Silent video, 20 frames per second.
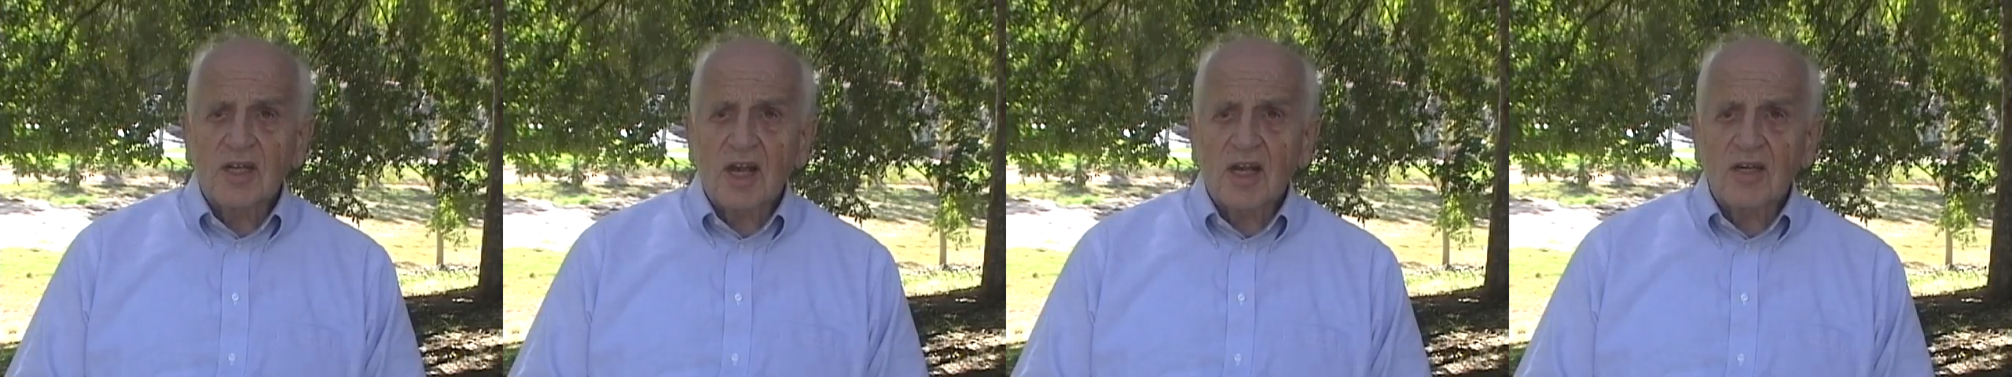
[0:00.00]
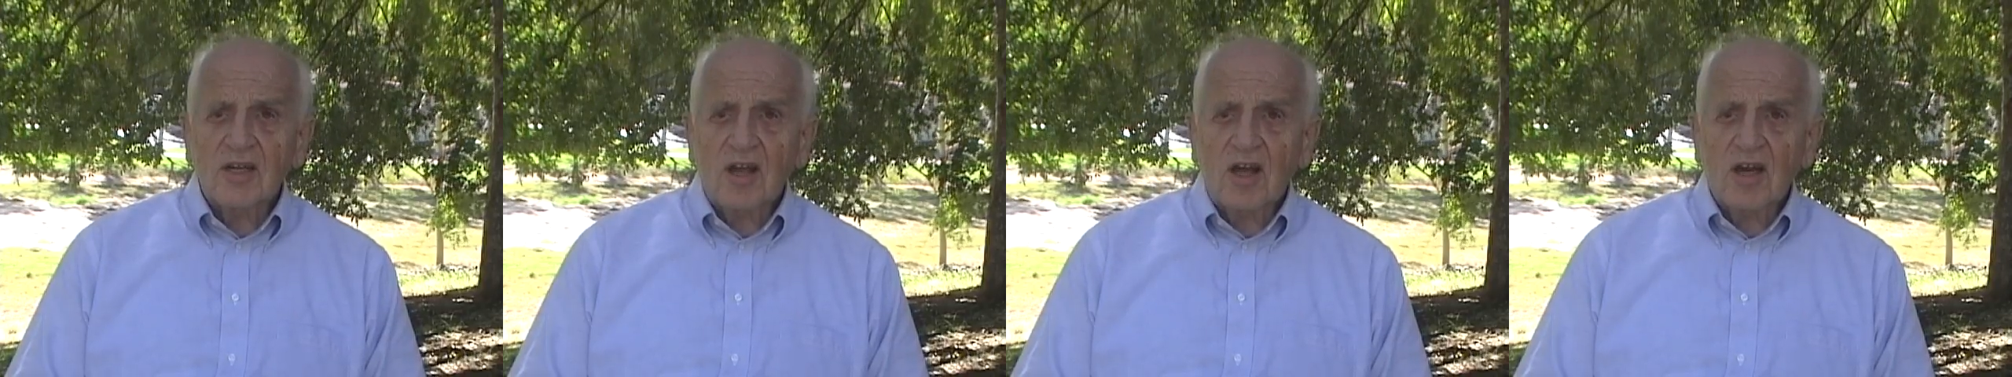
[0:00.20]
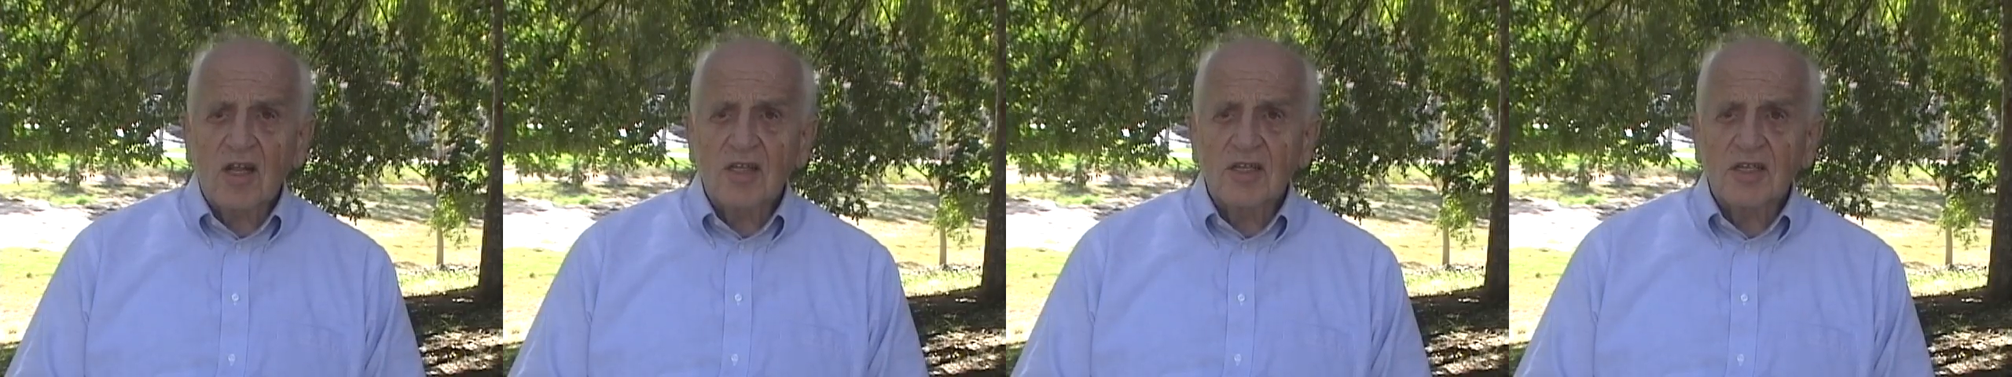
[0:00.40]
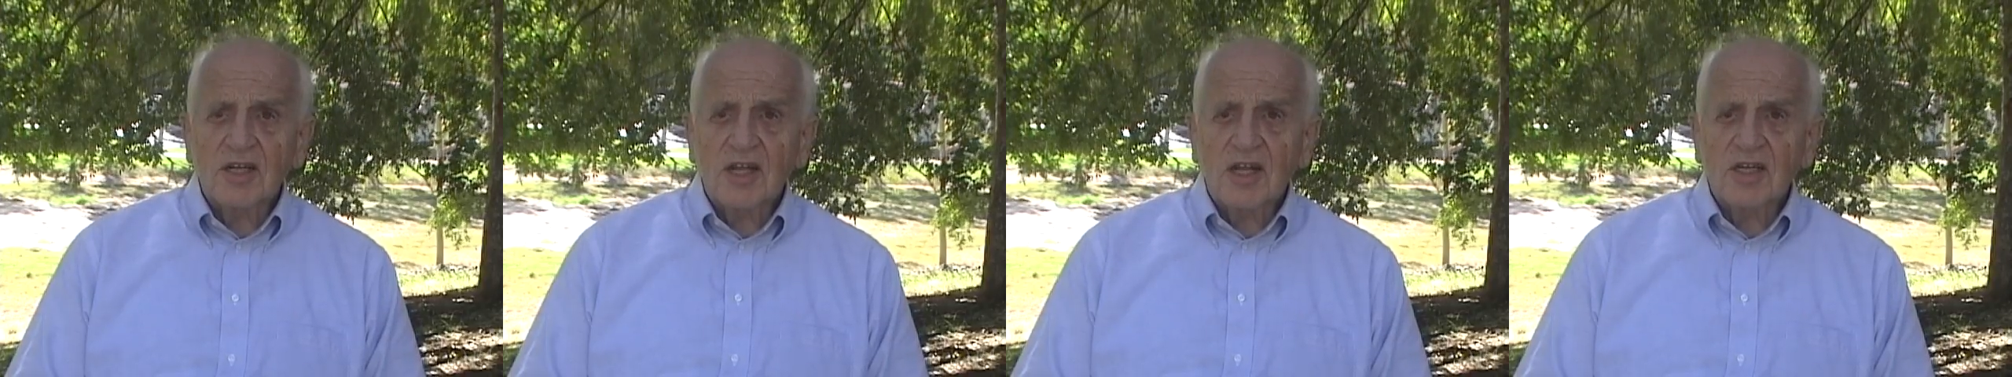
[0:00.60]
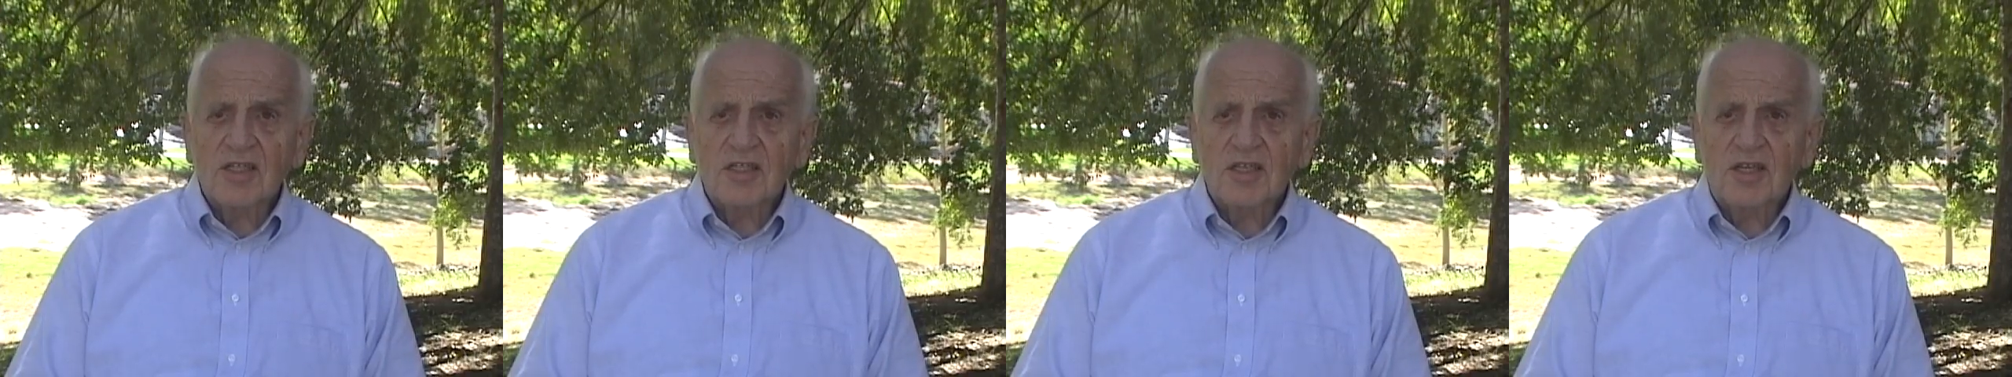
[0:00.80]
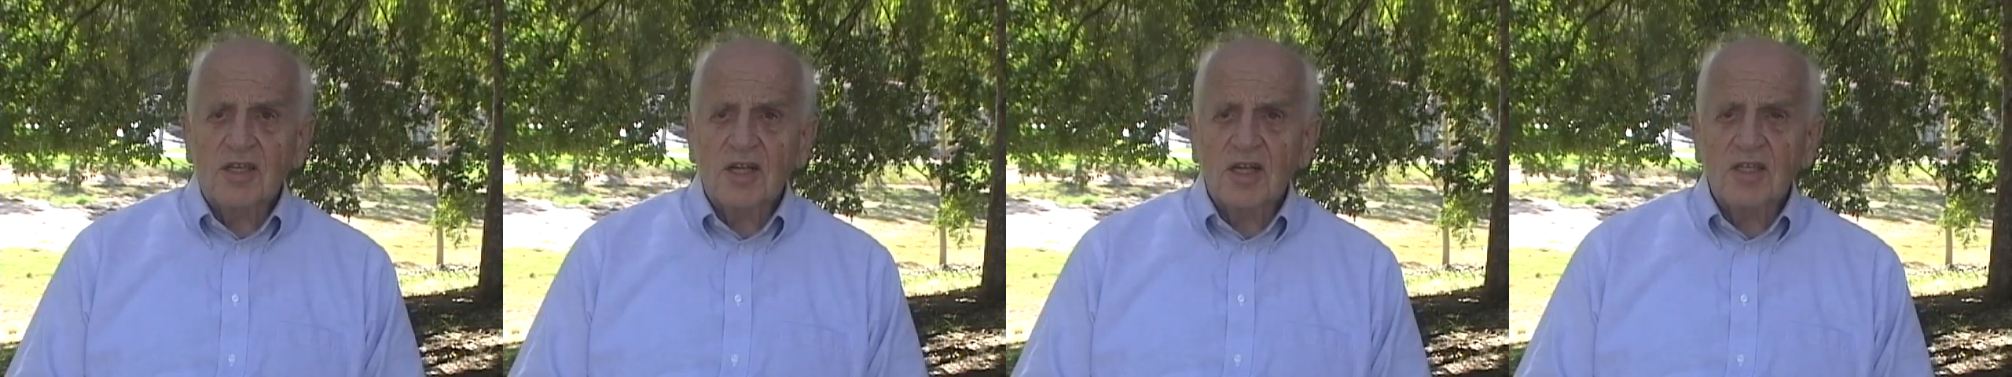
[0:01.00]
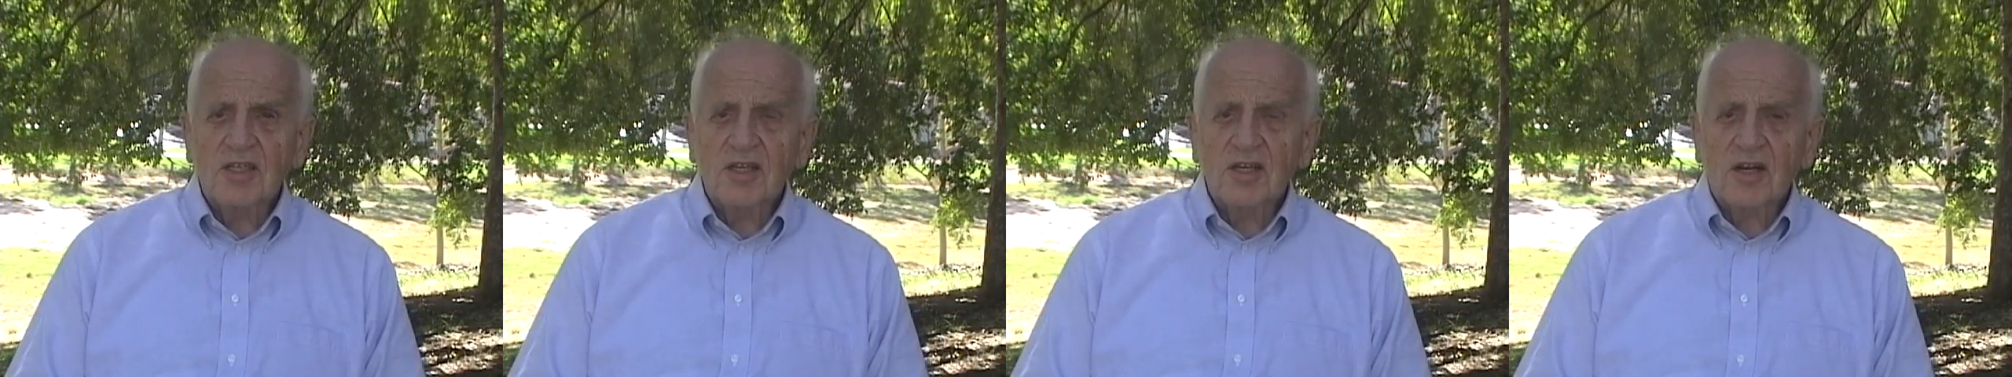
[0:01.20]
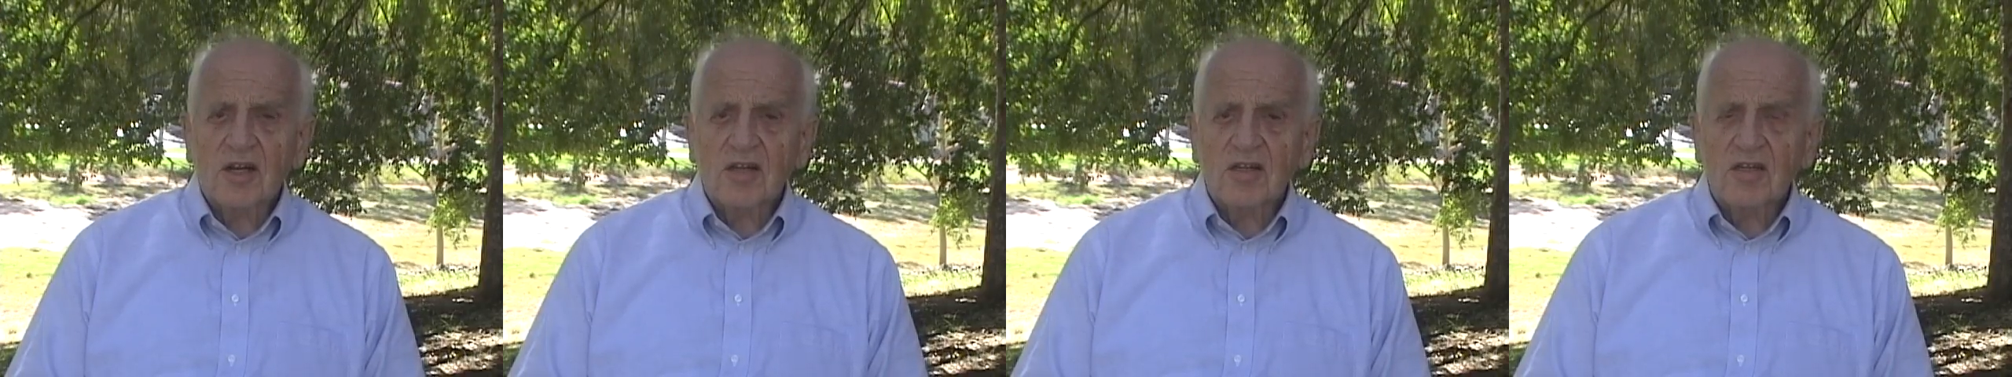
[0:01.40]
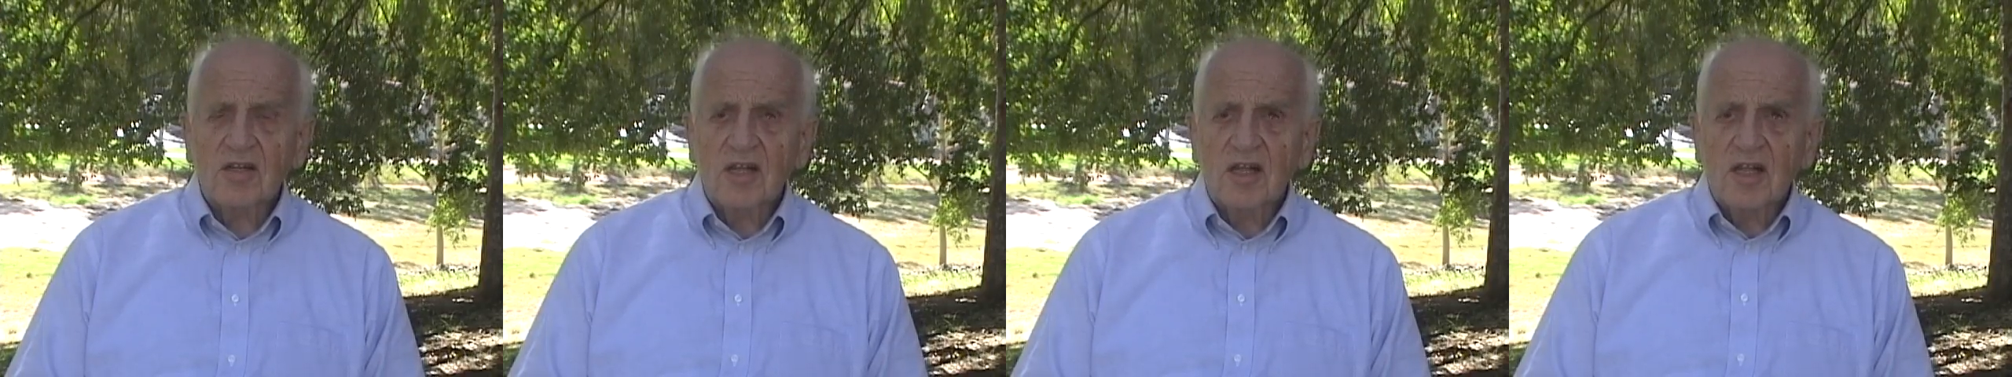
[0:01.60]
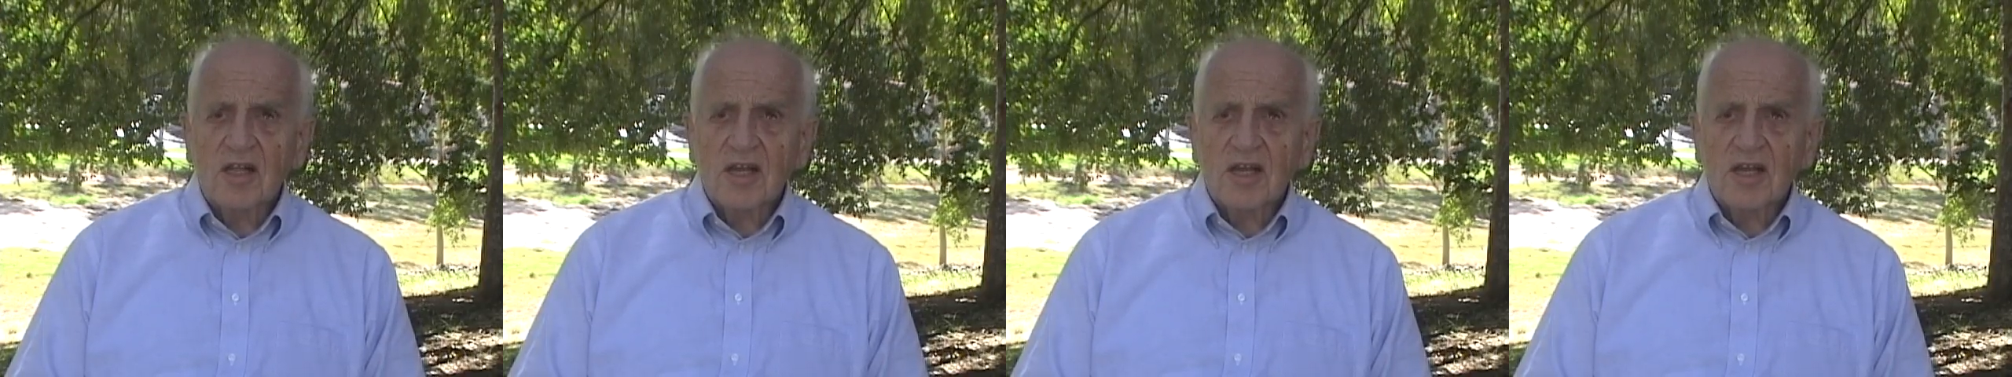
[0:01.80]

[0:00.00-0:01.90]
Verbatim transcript: technology is digital,